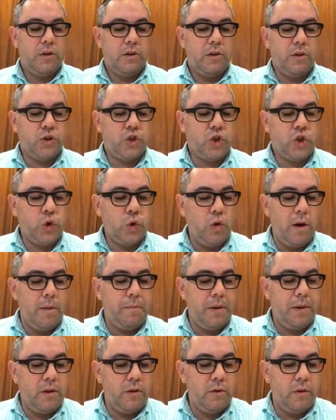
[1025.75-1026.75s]
Yeshua
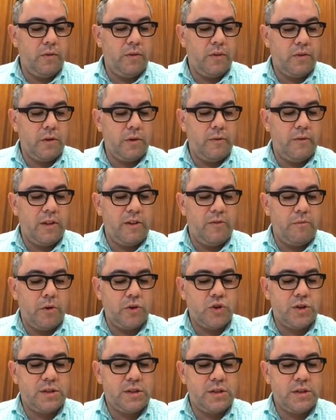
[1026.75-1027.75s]
ben Nun, the servant of
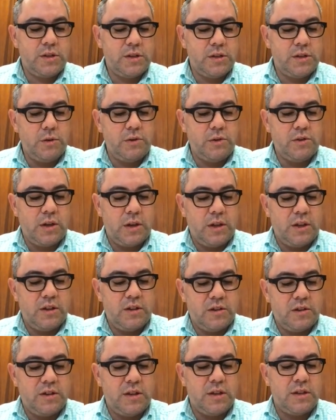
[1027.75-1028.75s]
Moshe since
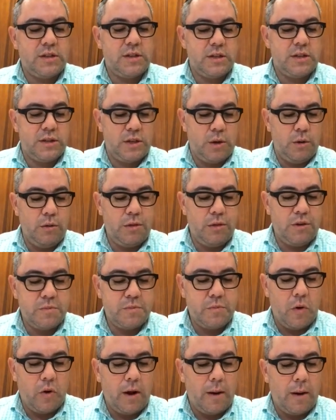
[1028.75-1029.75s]
his youth,
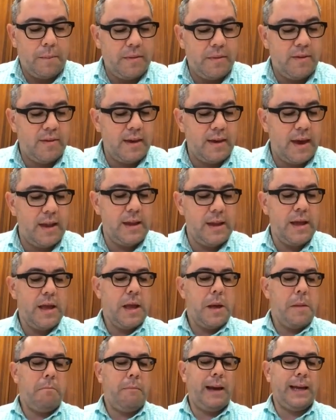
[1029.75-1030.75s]
spoke up and said,
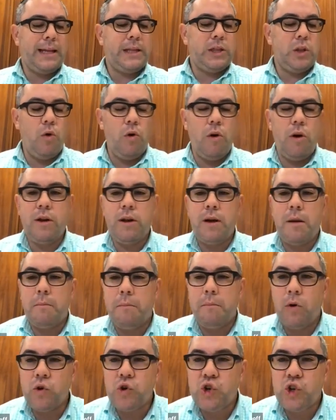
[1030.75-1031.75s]
my Lord,
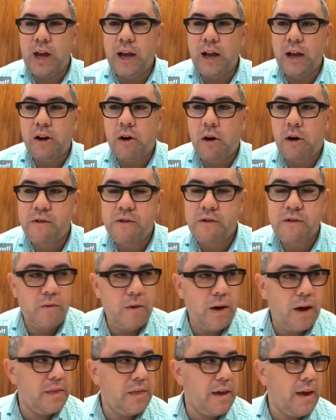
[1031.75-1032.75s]
Moshe,
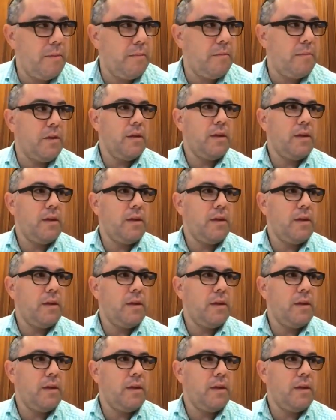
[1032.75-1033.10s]
incarcerate them.